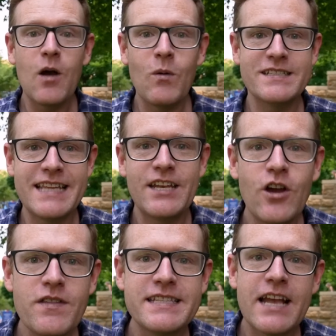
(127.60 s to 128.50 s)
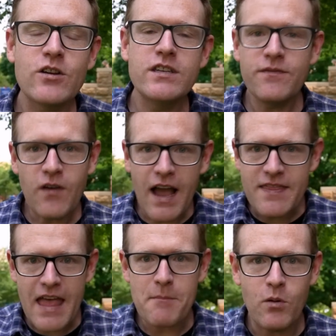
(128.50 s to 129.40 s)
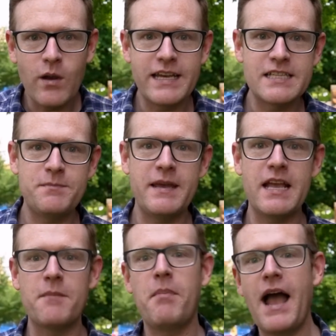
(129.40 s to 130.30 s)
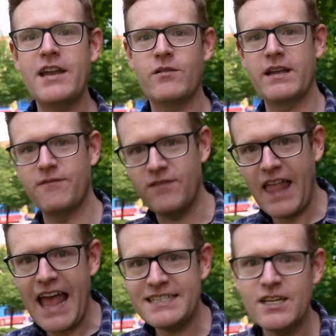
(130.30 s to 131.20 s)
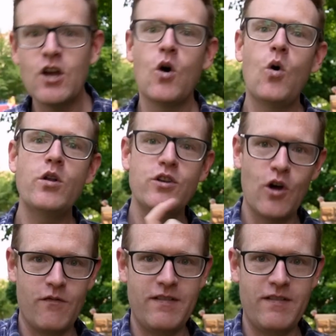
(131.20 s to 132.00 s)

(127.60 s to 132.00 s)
And once they know this, they could define that point as being a binary, flat or not